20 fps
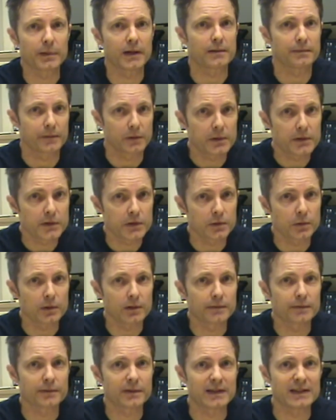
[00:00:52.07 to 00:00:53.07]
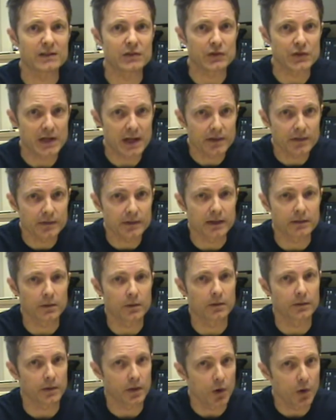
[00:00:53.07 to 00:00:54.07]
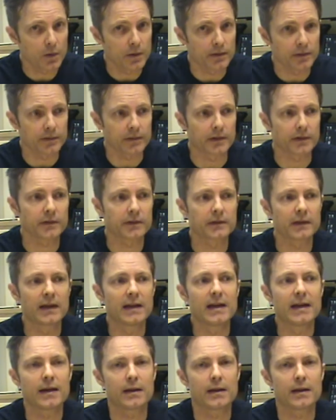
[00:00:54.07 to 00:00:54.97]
by virtue of ingesting those oocysts,